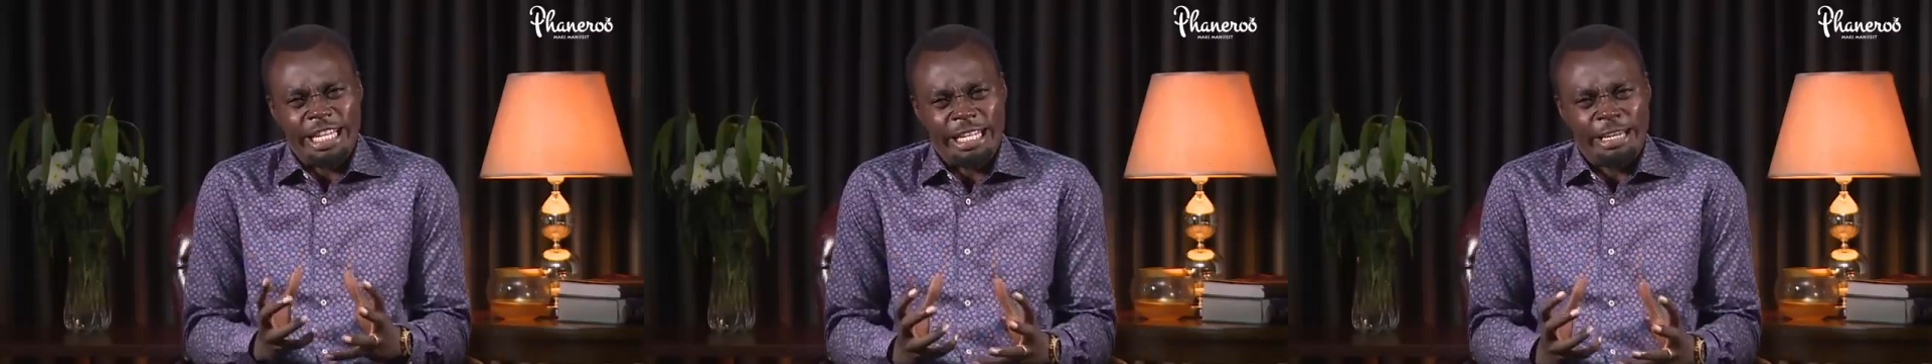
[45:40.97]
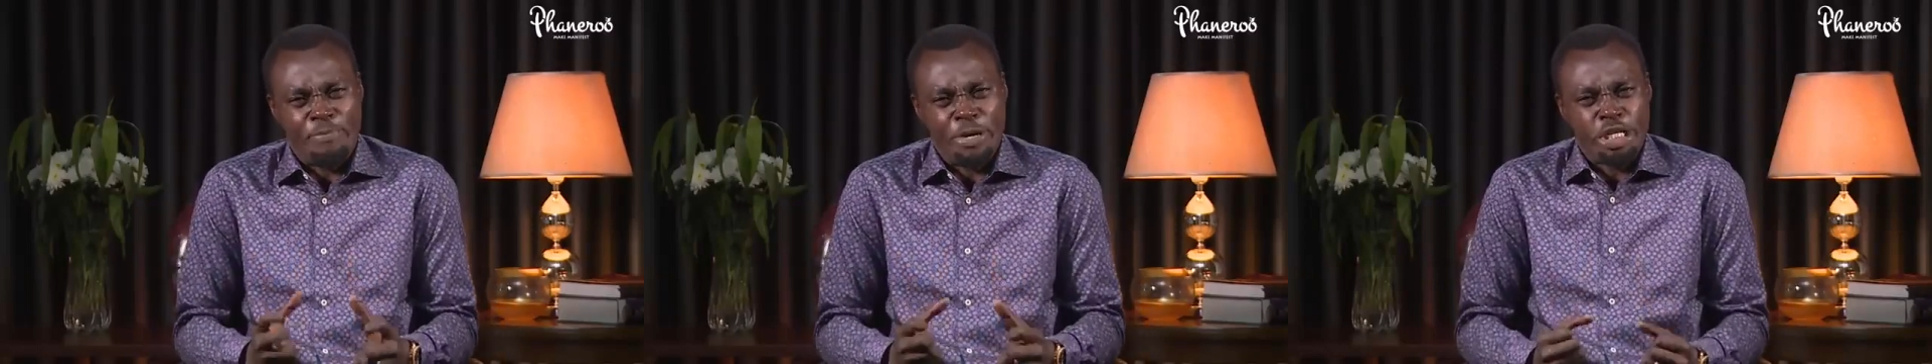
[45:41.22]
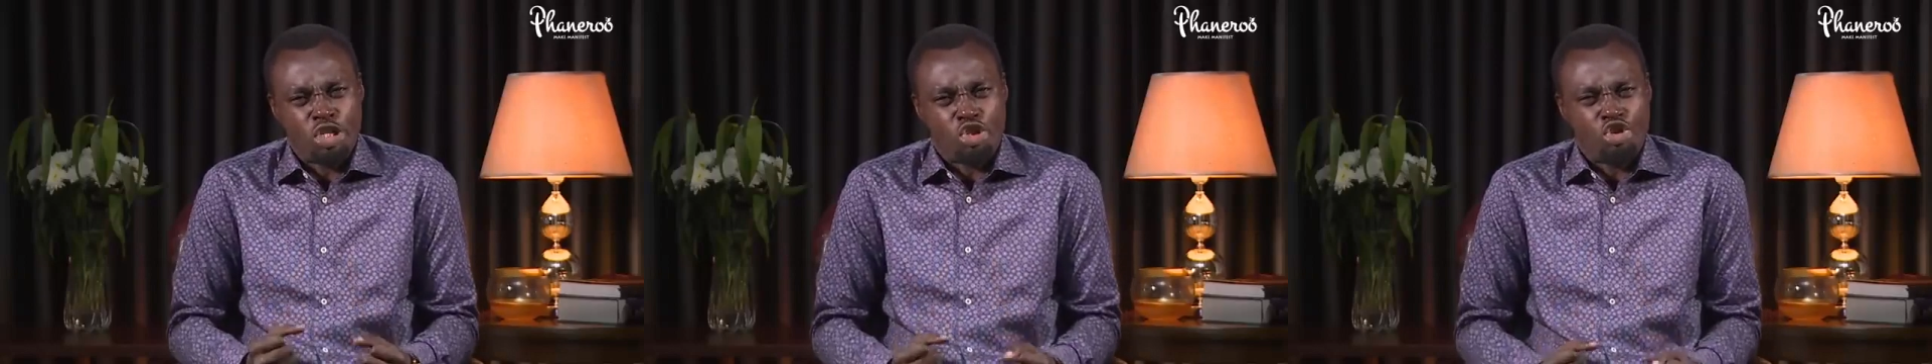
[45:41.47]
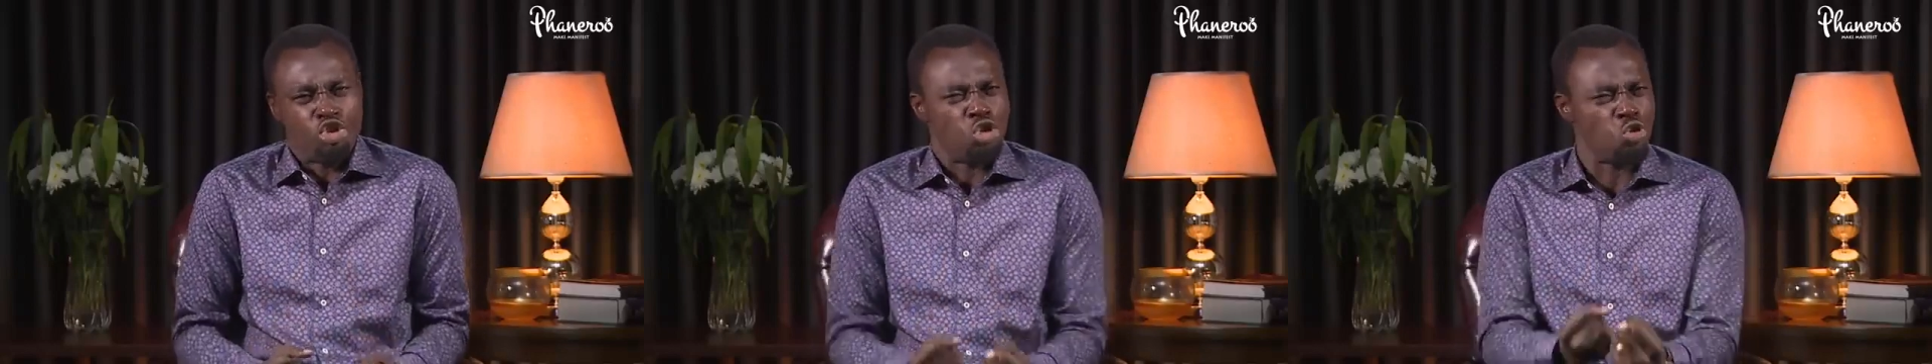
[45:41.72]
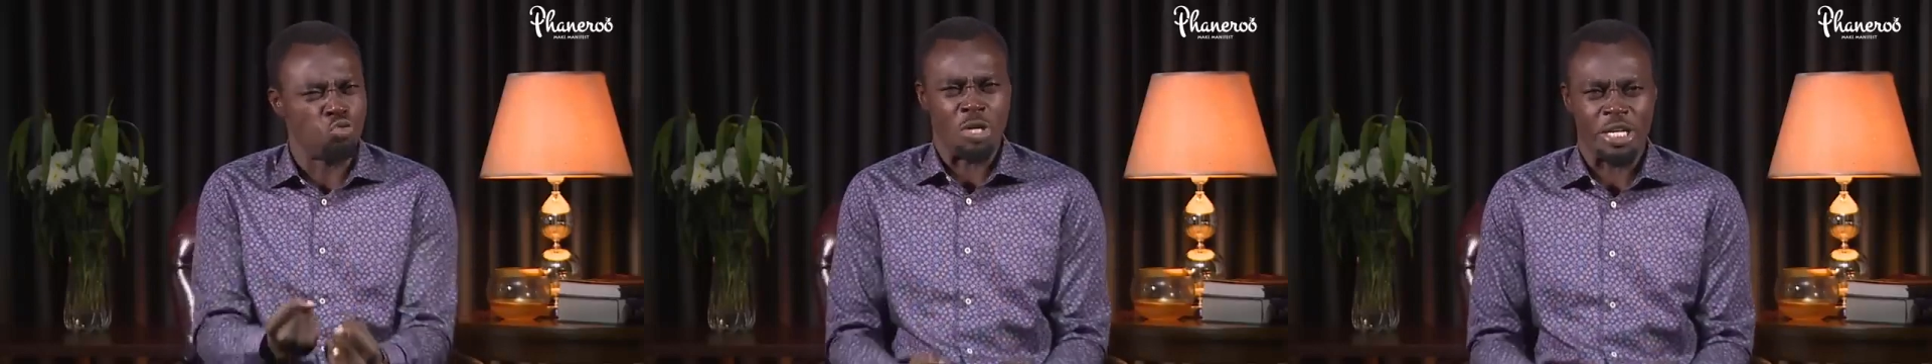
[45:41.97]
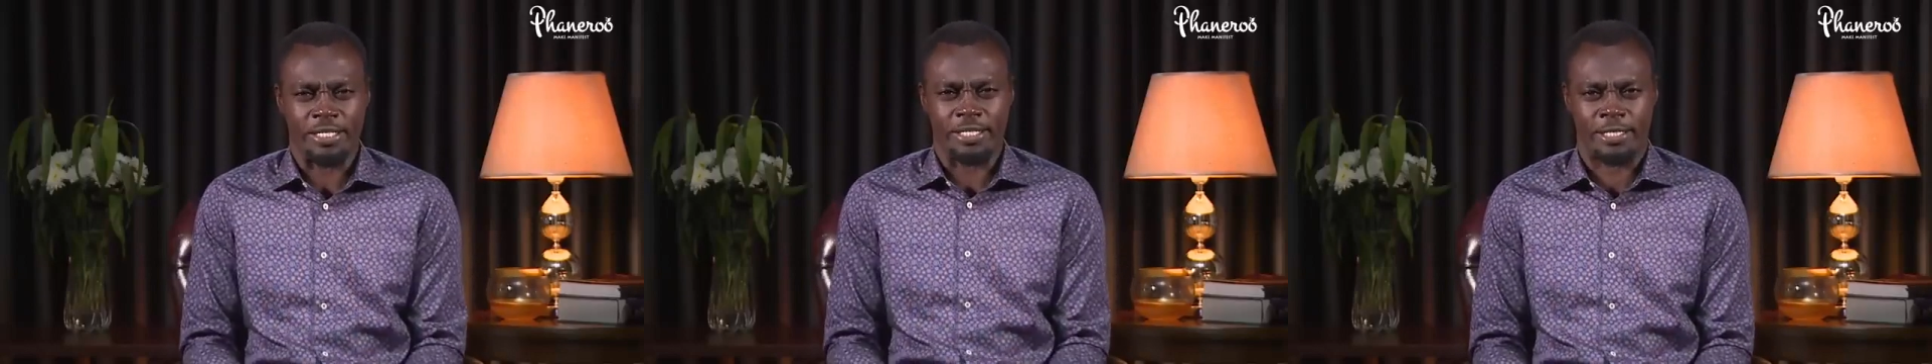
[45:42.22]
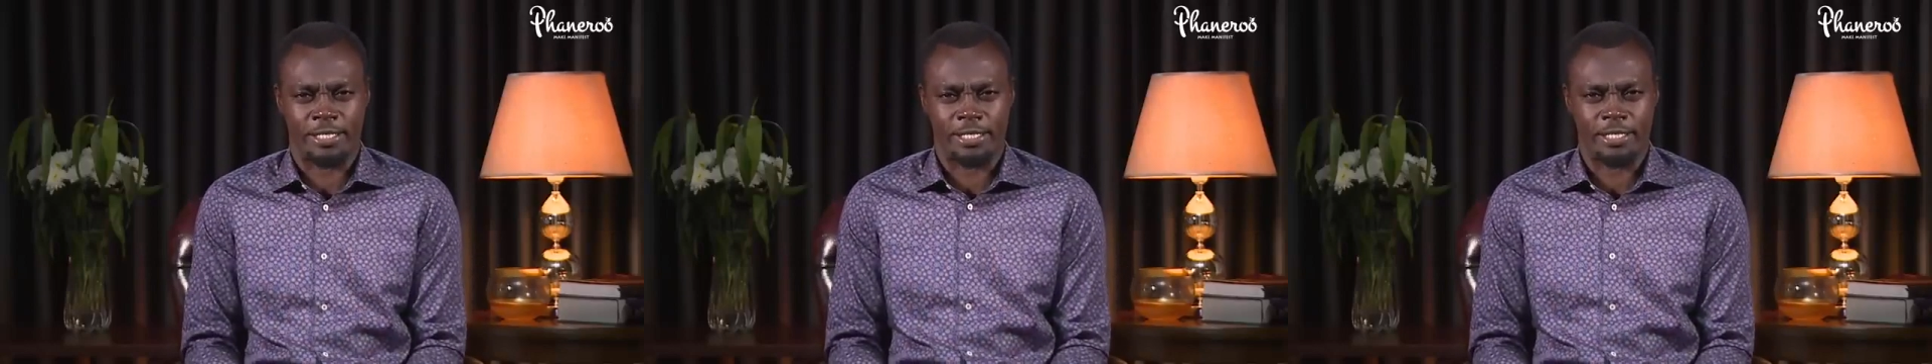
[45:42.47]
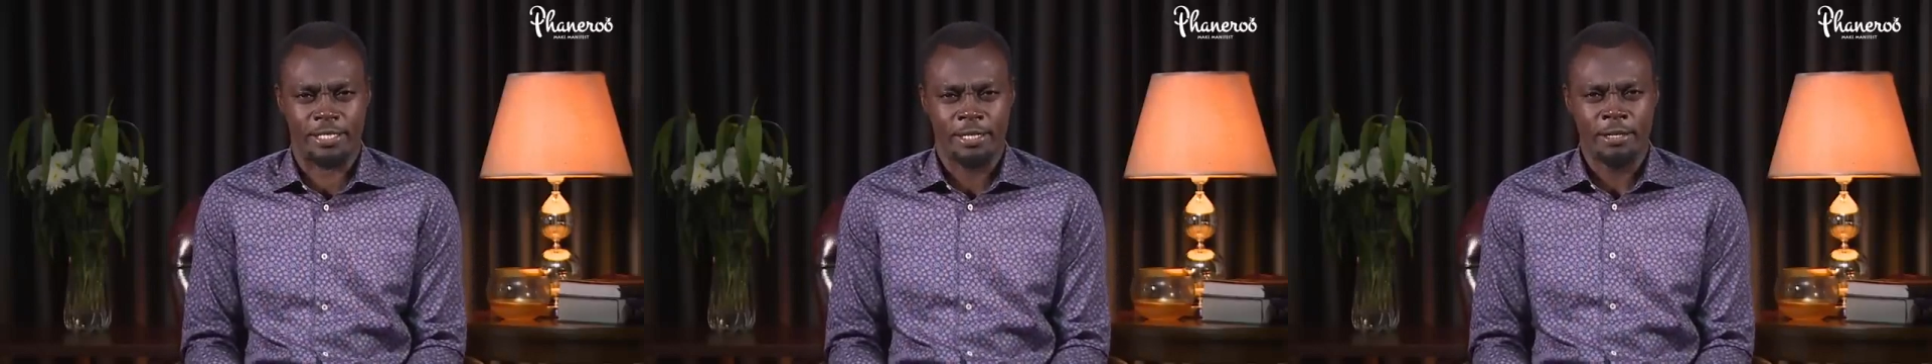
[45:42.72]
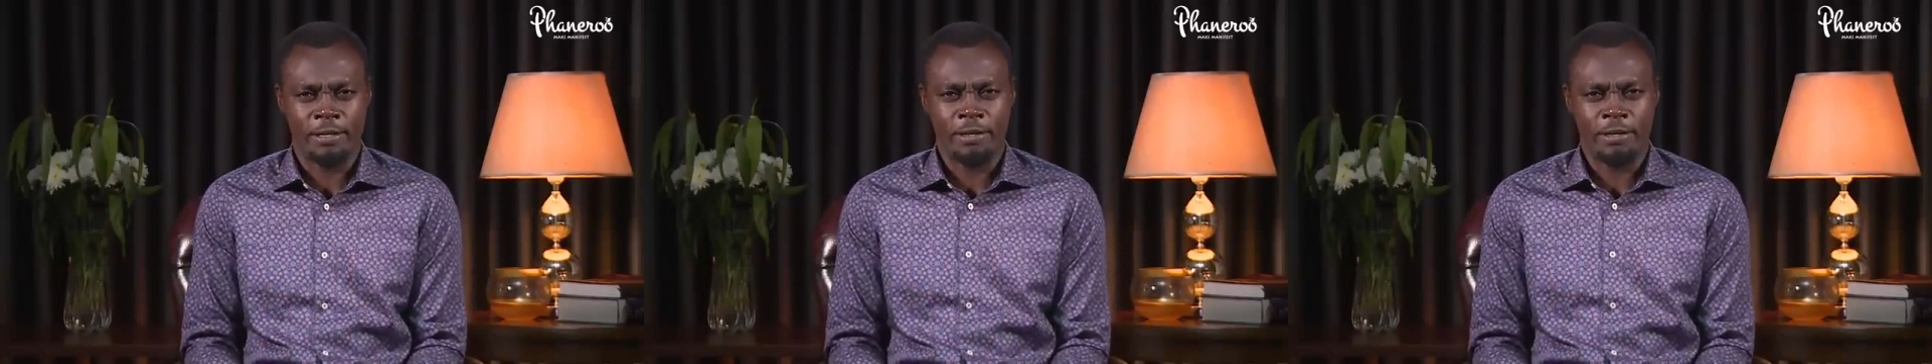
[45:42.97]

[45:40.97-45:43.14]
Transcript: that brings newness.